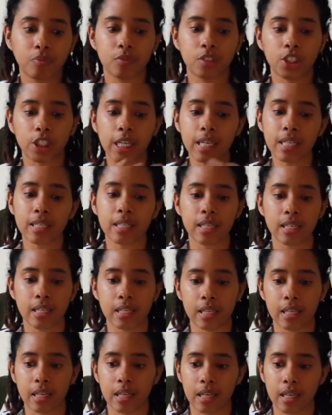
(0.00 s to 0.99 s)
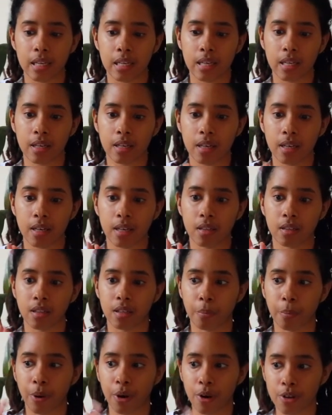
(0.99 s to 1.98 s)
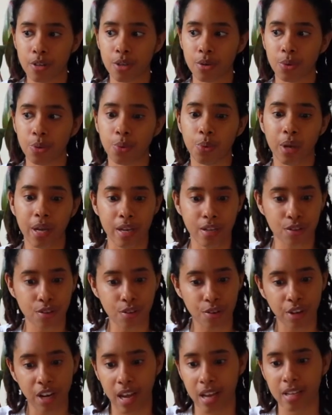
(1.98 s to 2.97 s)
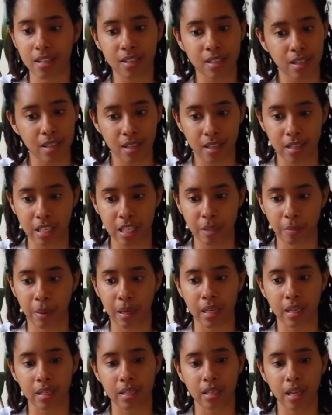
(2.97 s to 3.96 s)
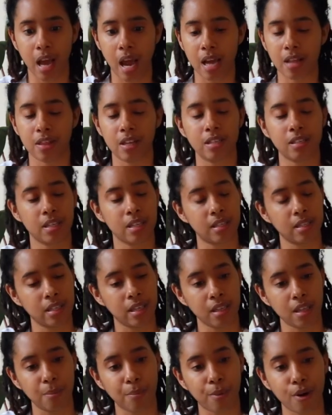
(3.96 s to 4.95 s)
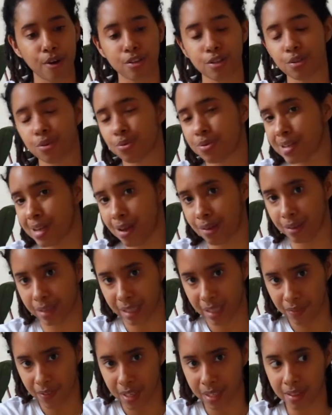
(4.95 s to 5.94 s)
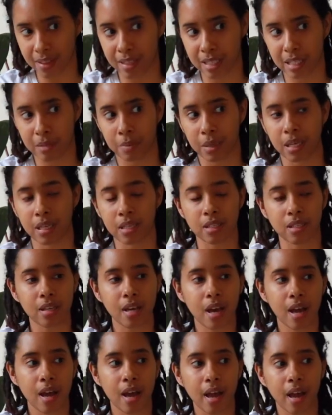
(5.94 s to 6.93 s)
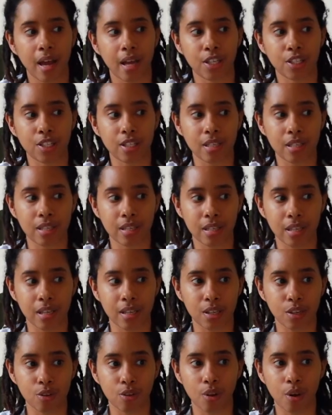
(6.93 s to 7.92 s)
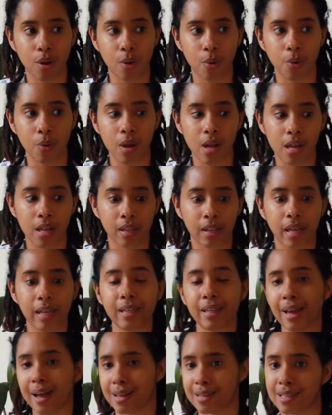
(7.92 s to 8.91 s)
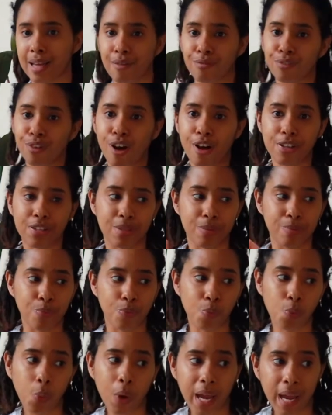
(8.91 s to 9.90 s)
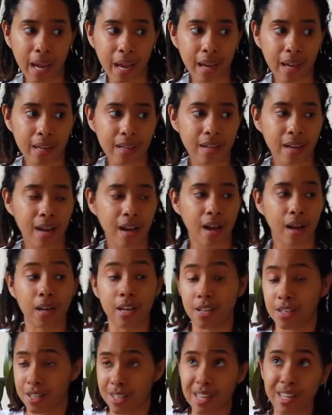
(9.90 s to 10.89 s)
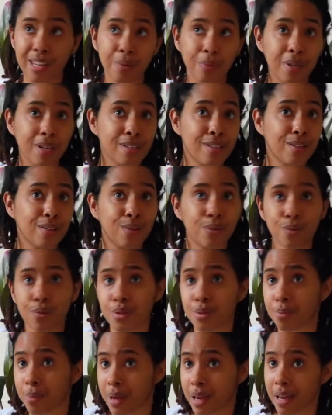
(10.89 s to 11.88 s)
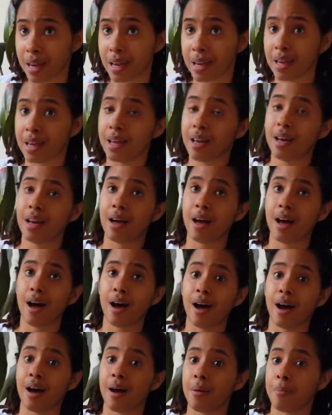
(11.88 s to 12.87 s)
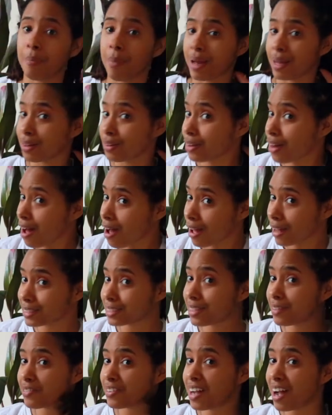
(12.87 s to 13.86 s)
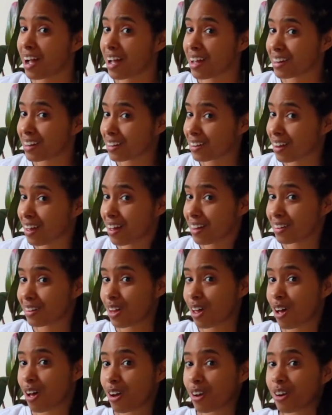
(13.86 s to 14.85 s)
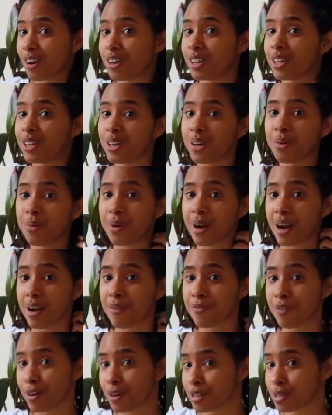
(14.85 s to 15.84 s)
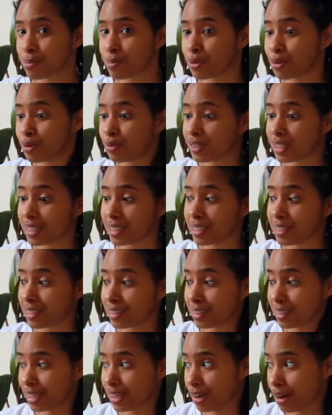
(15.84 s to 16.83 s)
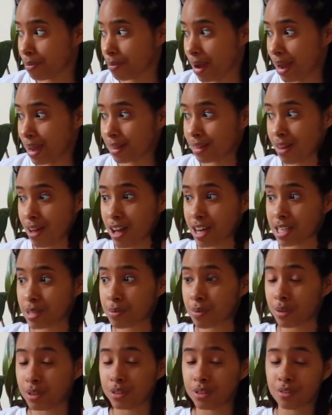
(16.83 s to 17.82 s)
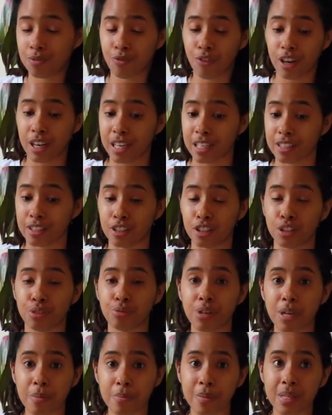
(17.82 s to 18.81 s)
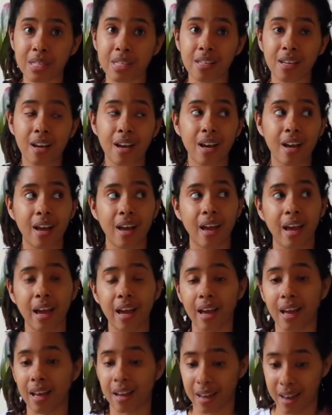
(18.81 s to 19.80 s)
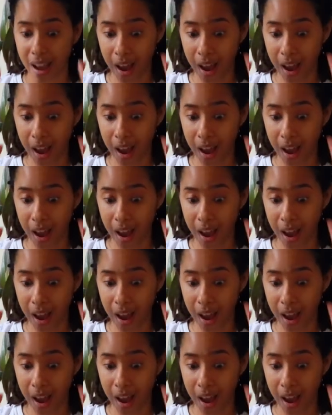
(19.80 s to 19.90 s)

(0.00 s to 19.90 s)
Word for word: just to see the person who entered into this space, and then to see the person who's now leaving this space, and to see, you know, like, yes, I've lost some weight, continuing to lose weight. My locks have gotten a lot longer. You know, when I first moved in here, my locks were freaking shrimps. And